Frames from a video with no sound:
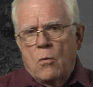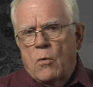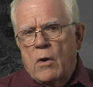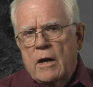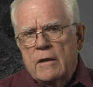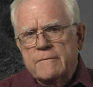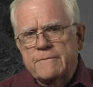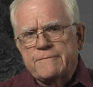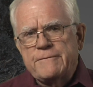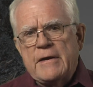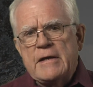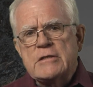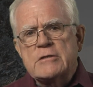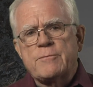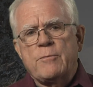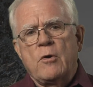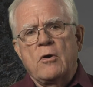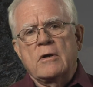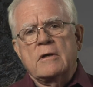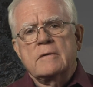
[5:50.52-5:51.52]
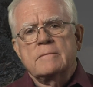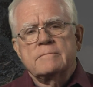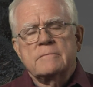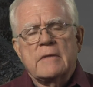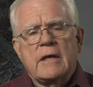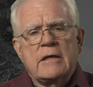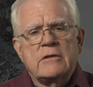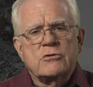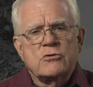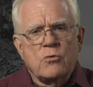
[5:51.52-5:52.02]
While Facebook
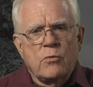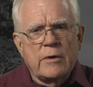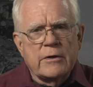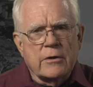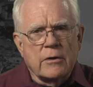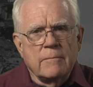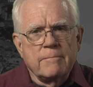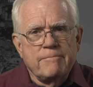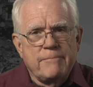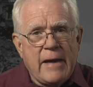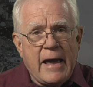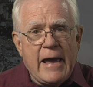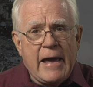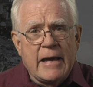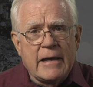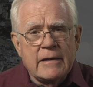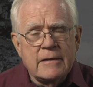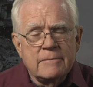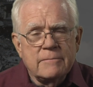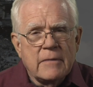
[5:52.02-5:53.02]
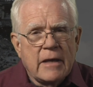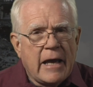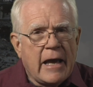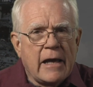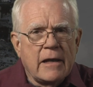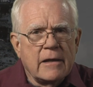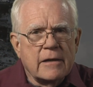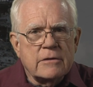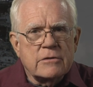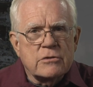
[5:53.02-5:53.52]
and Twitter ban
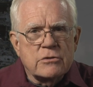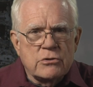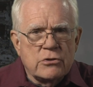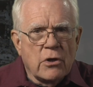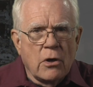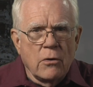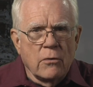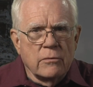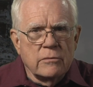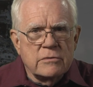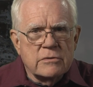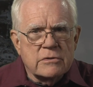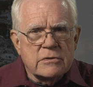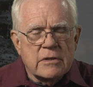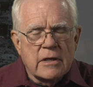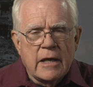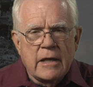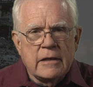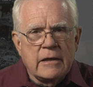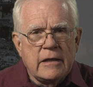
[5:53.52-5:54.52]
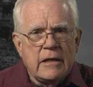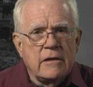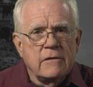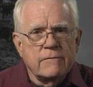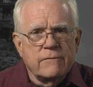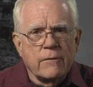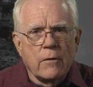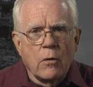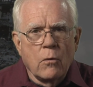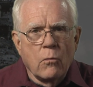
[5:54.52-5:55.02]
Alex Jones and
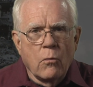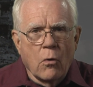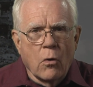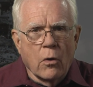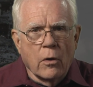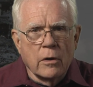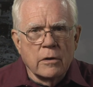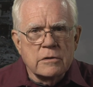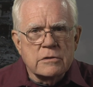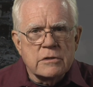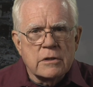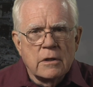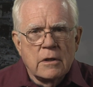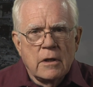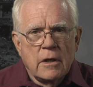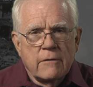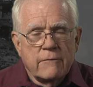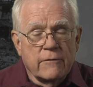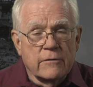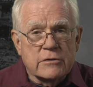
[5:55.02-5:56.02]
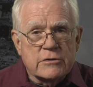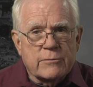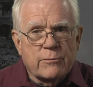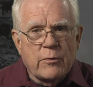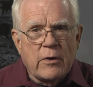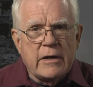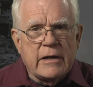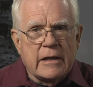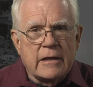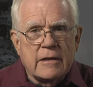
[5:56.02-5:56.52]
InfoWars for
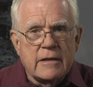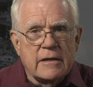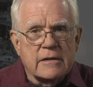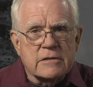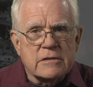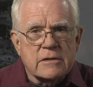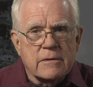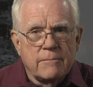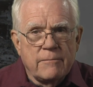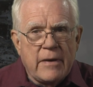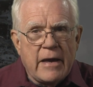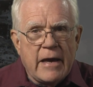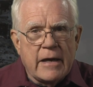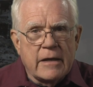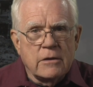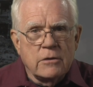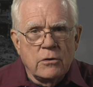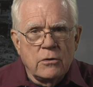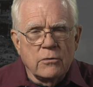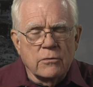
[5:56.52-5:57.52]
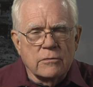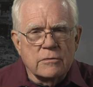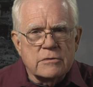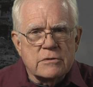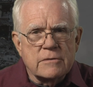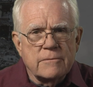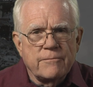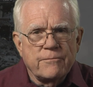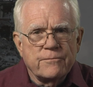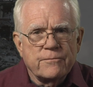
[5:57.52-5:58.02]
spreading this bad
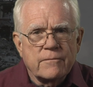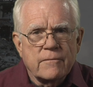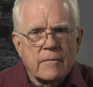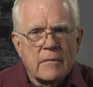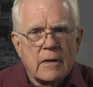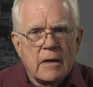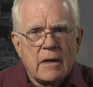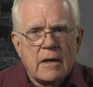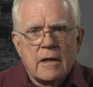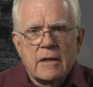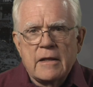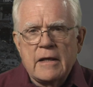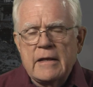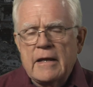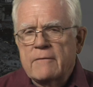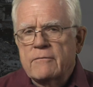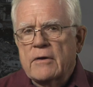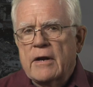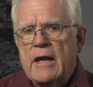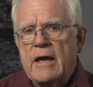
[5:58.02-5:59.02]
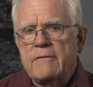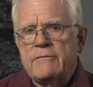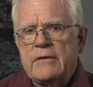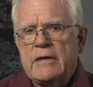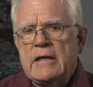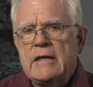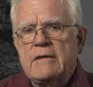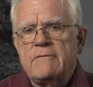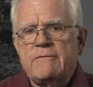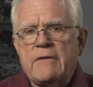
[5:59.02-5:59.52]
news, they never have
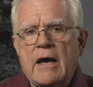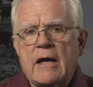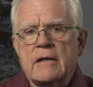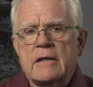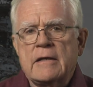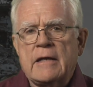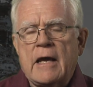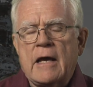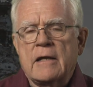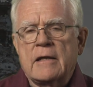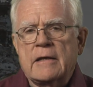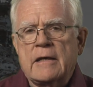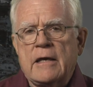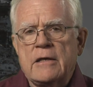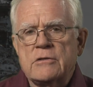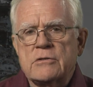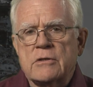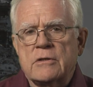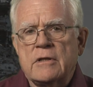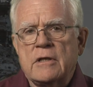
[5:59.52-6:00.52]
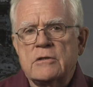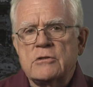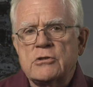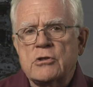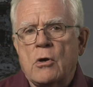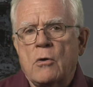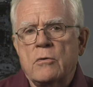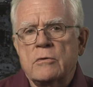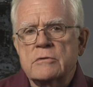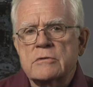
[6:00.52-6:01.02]
any valid allegation that
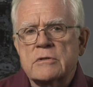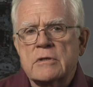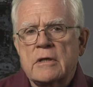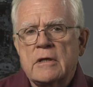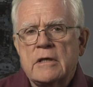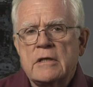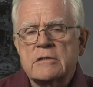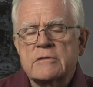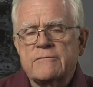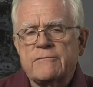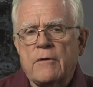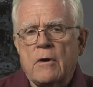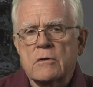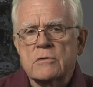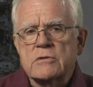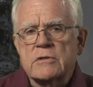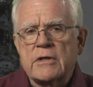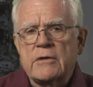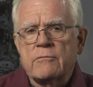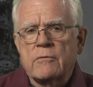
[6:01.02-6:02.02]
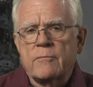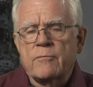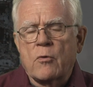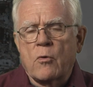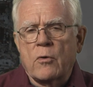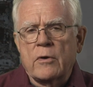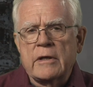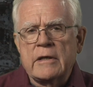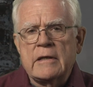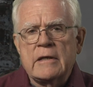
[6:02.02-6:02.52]
Jones is falsely
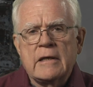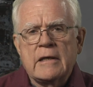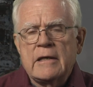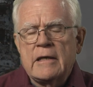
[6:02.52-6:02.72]
reporting